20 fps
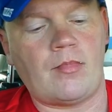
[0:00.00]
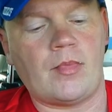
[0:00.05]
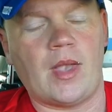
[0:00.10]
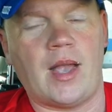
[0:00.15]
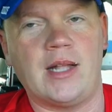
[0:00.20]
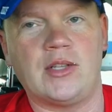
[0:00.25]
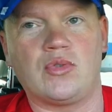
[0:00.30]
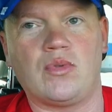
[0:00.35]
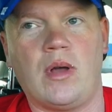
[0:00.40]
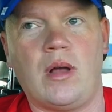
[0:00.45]

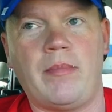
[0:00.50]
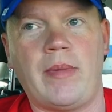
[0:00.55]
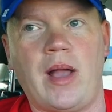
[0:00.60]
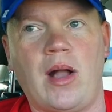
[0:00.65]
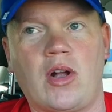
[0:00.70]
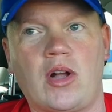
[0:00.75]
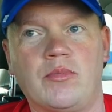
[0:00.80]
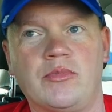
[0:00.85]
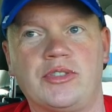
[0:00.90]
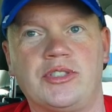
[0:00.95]
that's what
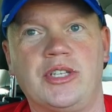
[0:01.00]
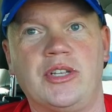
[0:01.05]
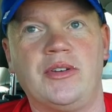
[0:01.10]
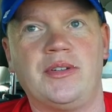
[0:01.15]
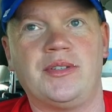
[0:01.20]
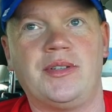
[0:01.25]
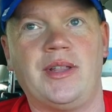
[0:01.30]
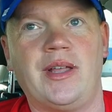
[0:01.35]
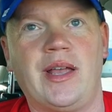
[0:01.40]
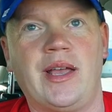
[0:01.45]
Malcolm was
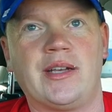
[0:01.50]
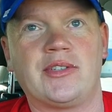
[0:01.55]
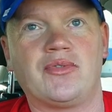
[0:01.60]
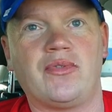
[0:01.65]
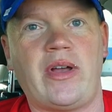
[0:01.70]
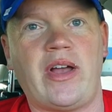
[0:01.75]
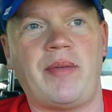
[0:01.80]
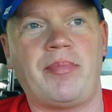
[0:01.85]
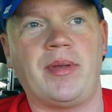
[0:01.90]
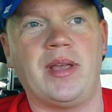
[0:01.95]
doing to the
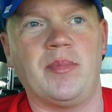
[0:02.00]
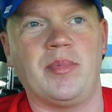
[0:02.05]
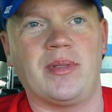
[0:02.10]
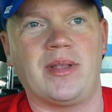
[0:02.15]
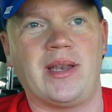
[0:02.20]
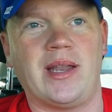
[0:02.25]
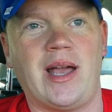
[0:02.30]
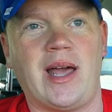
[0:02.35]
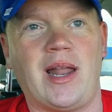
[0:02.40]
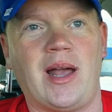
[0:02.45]
ex-wife people
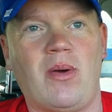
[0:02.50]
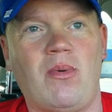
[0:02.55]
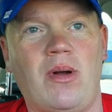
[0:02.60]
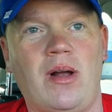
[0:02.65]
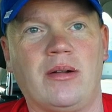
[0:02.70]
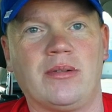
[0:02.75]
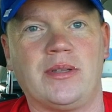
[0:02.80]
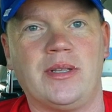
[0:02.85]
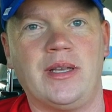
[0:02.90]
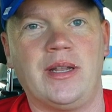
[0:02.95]
the night I
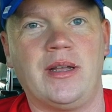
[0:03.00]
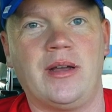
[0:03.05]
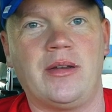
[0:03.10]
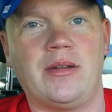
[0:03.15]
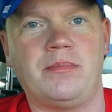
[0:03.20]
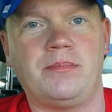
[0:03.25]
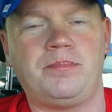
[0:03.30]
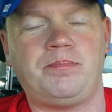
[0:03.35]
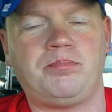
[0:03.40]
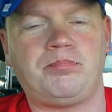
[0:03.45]
walked in on
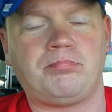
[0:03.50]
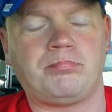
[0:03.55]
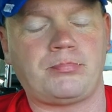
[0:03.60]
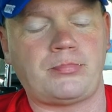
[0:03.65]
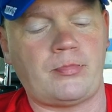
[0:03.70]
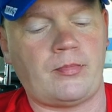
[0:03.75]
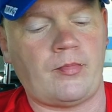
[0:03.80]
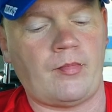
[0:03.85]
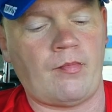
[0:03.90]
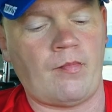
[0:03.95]
them.
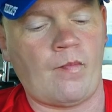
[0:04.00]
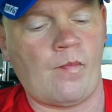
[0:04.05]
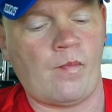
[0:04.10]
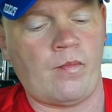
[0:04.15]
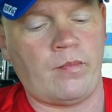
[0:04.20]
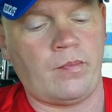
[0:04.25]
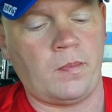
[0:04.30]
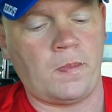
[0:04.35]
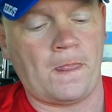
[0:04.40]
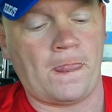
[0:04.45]

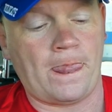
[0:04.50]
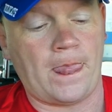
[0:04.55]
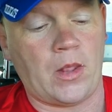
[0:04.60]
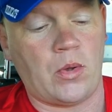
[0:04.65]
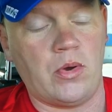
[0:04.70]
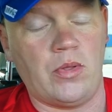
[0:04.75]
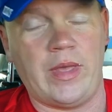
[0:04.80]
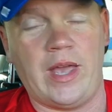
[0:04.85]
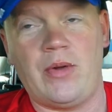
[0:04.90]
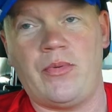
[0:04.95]

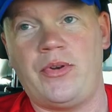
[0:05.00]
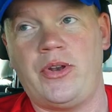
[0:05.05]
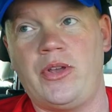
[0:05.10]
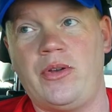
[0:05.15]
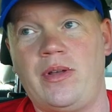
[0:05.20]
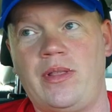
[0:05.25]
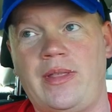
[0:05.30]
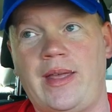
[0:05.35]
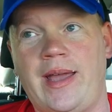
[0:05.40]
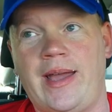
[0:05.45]
Well, they were
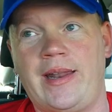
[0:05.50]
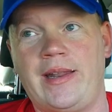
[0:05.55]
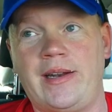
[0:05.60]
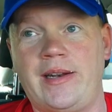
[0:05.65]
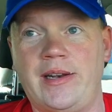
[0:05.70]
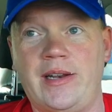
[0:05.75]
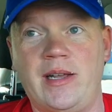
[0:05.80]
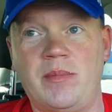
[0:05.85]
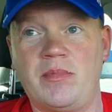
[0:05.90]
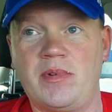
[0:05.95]
doing that
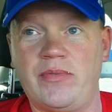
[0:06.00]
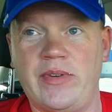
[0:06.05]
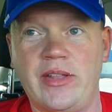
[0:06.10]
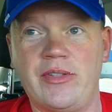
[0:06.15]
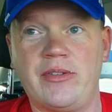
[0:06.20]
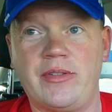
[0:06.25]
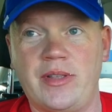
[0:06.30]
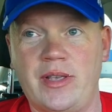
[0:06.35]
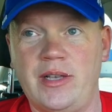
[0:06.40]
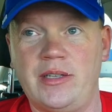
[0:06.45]
and a number of
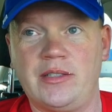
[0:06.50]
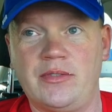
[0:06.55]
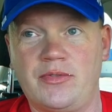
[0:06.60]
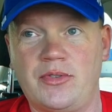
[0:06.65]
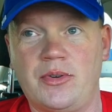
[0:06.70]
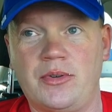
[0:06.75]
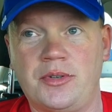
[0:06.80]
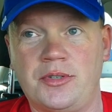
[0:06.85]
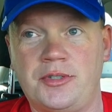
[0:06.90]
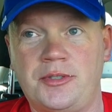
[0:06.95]
other things, of
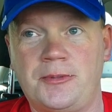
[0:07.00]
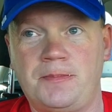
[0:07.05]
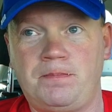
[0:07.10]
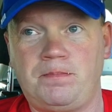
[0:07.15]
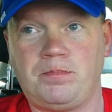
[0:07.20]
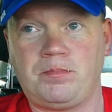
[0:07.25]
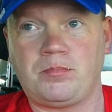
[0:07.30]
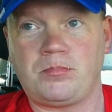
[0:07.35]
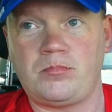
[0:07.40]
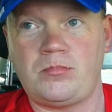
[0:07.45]
course.
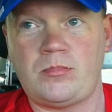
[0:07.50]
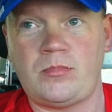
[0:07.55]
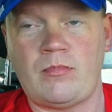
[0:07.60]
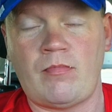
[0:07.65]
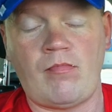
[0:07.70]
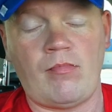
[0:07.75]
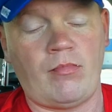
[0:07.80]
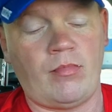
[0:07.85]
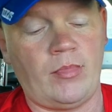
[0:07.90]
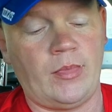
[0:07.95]

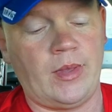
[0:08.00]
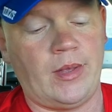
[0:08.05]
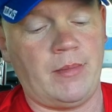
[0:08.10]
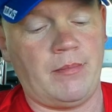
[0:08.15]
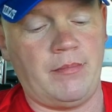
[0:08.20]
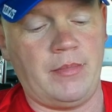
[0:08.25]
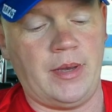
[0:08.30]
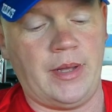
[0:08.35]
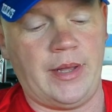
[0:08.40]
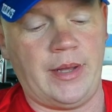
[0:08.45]

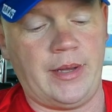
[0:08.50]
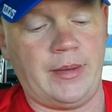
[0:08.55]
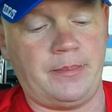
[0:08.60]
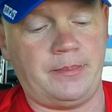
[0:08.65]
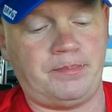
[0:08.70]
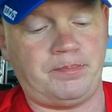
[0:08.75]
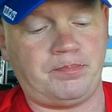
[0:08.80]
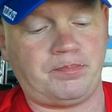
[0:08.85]
But,